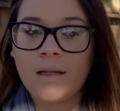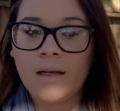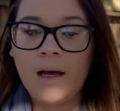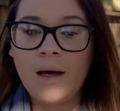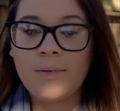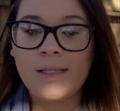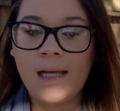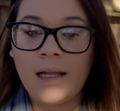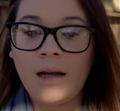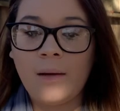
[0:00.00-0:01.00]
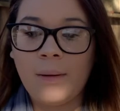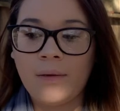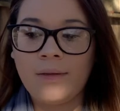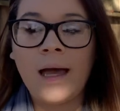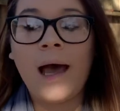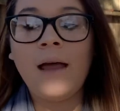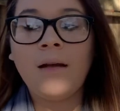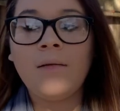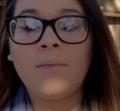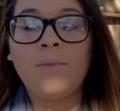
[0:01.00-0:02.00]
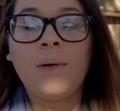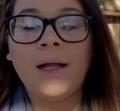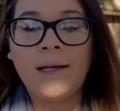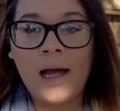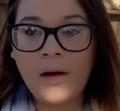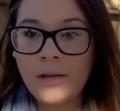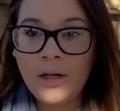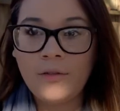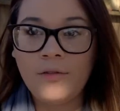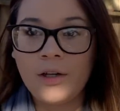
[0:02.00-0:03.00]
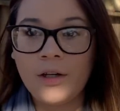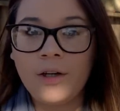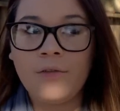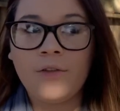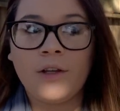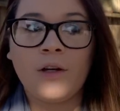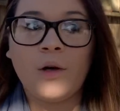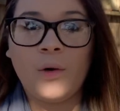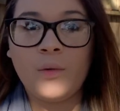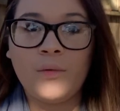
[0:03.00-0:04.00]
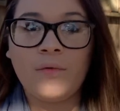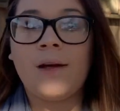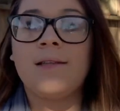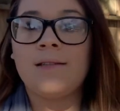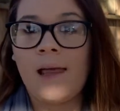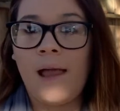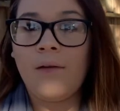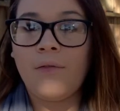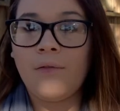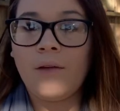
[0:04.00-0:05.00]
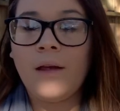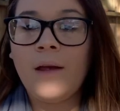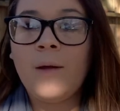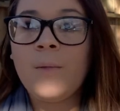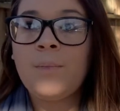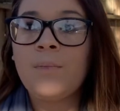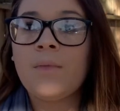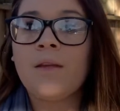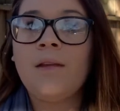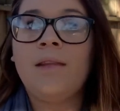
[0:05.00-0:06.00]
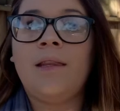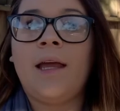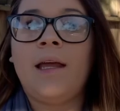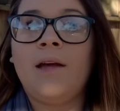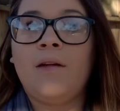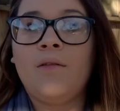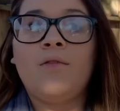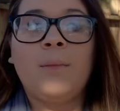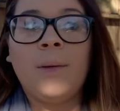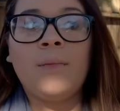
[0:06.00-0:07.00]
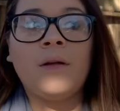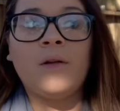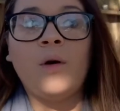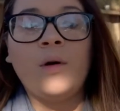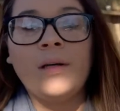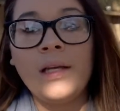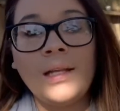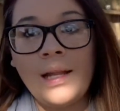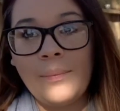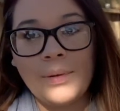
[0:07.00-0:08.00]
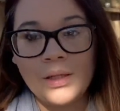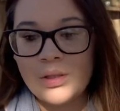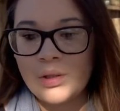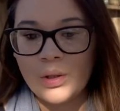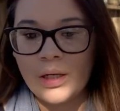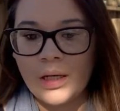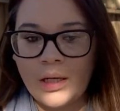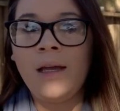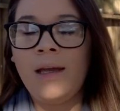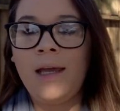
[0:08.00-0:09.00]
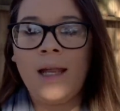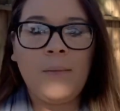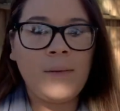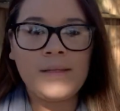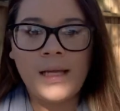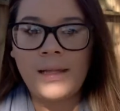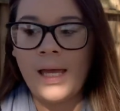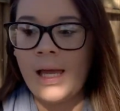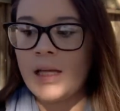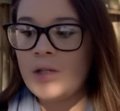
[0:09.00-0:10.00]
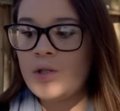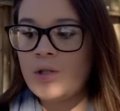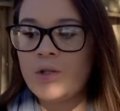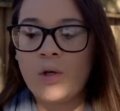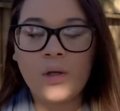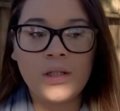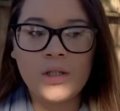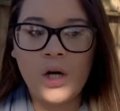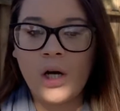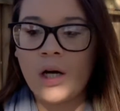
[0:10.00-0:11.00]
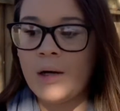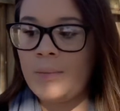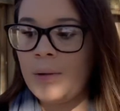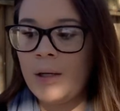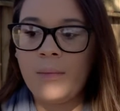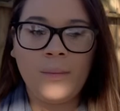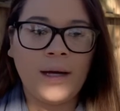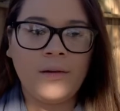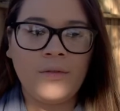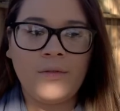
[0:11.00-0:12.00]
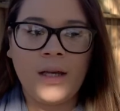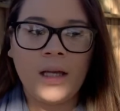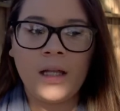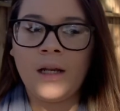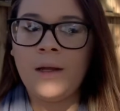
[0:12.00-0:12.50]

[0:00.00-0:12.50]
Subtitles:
upset about that, but now they're fearing for their own friend's life. They remembered the whole kidnapping story, hit him upside the head, stole his car, put him in the back of a van.